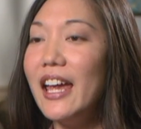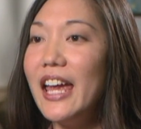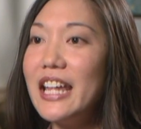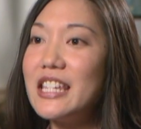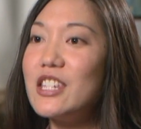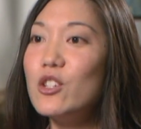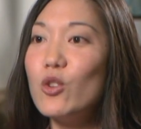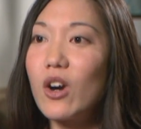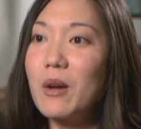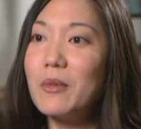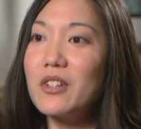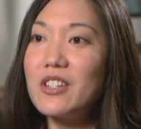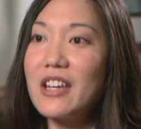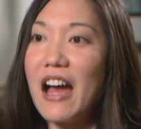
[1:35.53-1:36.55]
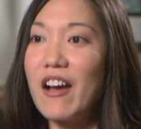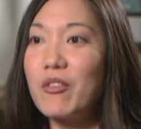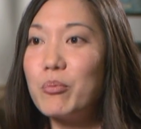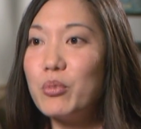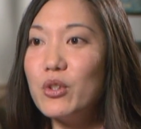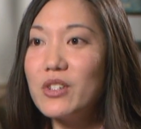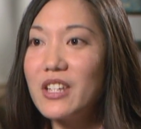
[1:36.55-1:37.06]
It's normal to have
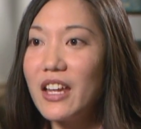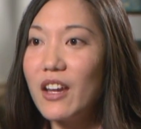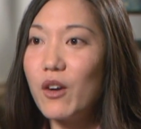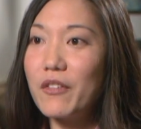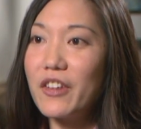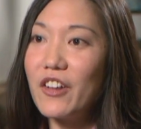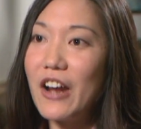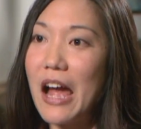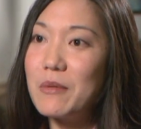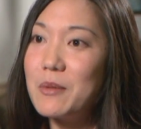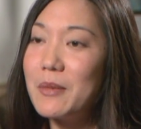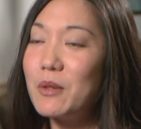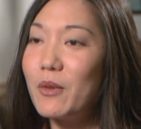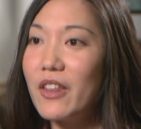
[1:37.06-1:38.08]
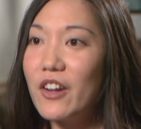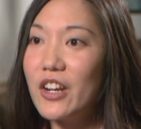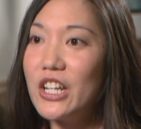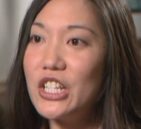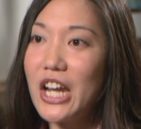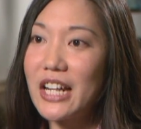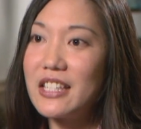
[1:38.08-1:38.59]
bruising over their abdomen where they're
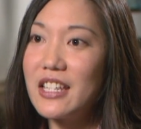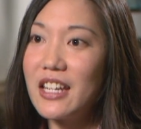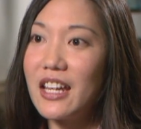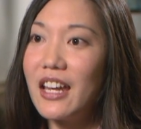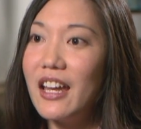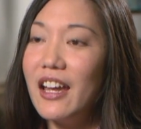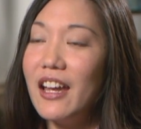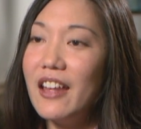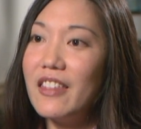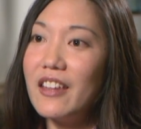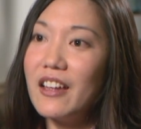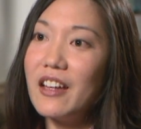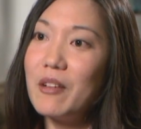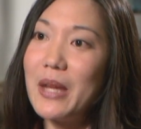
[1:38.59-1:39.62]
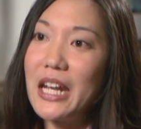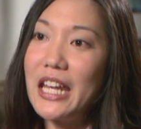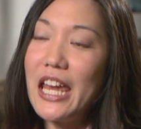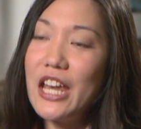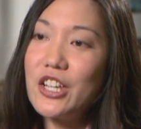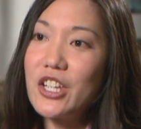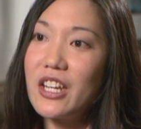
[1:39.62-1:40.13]
injecting the
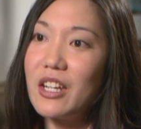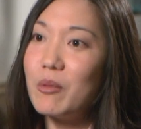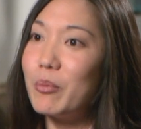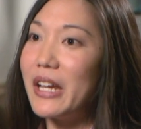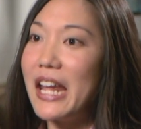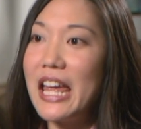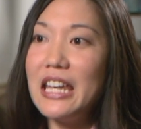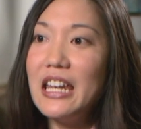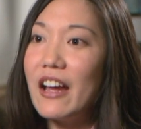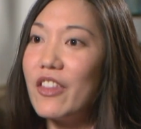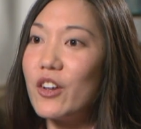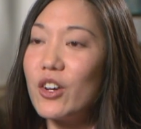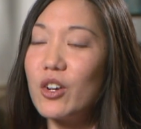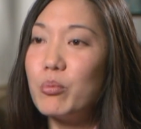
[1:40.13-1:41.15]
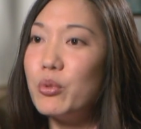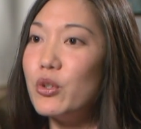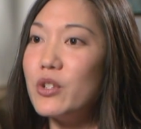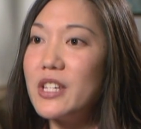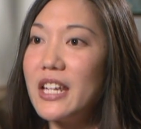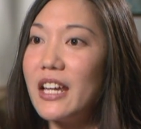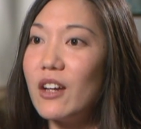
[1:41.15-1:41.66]
medication, but any other
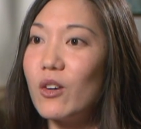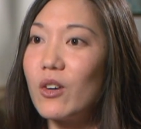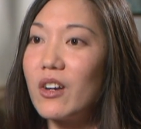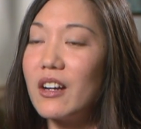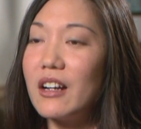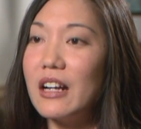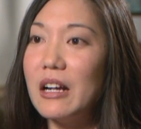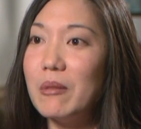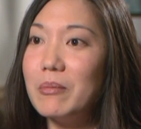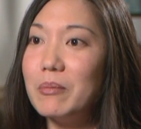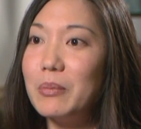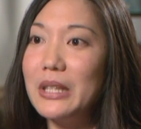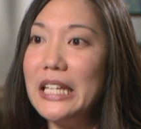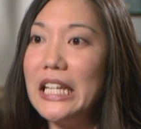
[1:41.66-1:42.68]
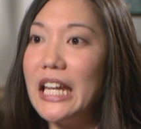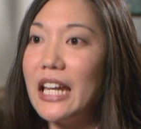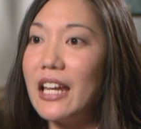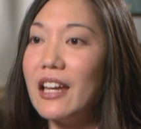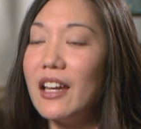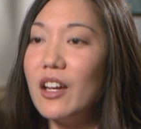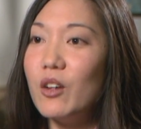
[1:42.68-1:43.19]
bruising or
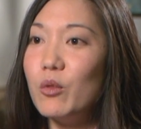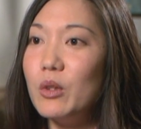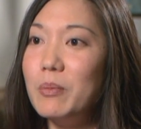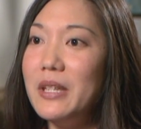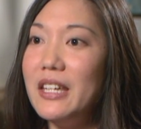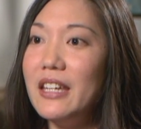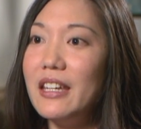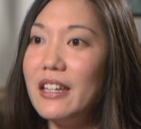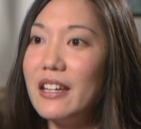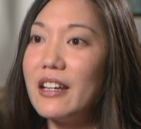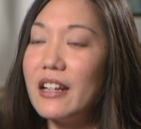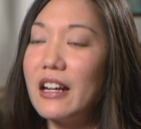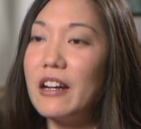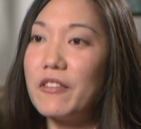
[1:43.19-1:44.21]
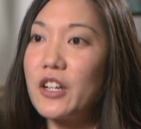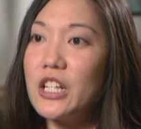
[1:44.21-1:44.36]
bleeding would be of